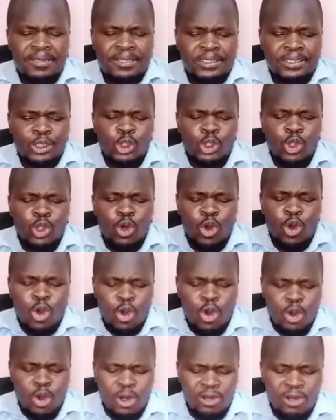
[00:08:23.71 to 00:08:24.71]
So
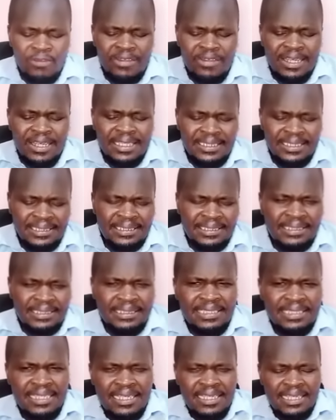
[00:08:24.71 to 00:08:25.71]
all
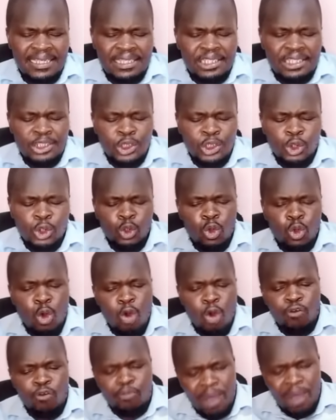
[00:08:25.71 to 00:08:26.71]
this issue
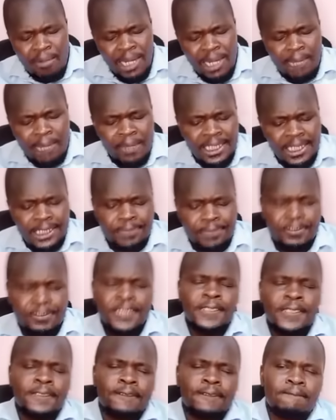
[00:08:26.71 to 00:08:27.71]
of public
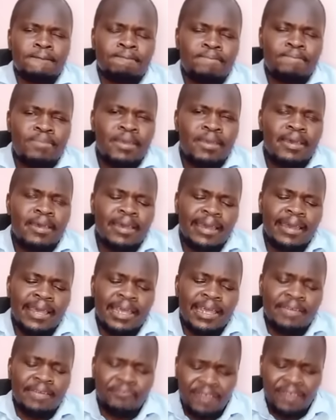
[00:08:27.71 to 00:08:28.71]
participation
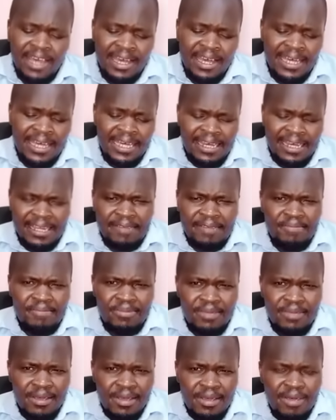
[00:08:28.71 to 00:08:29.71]
and fair
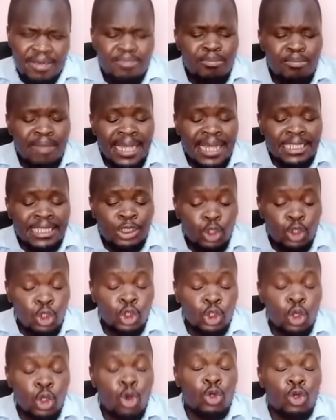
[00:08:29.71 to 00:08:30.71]
hearing might
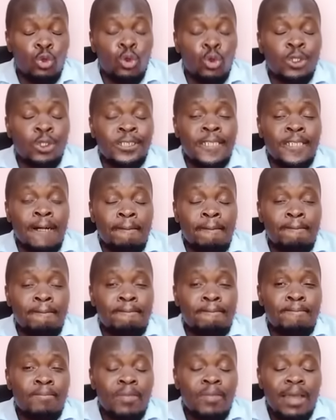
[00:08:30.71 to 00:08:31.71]
not hold water
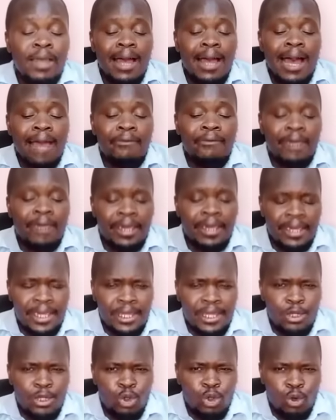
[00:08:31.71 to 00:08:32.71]
at the
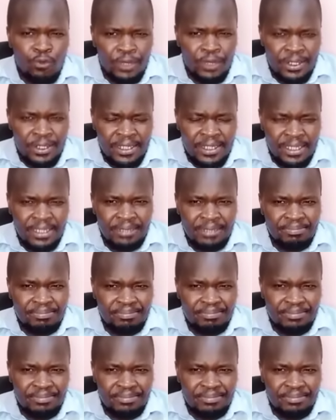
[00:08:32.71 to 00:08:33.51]
end of the day.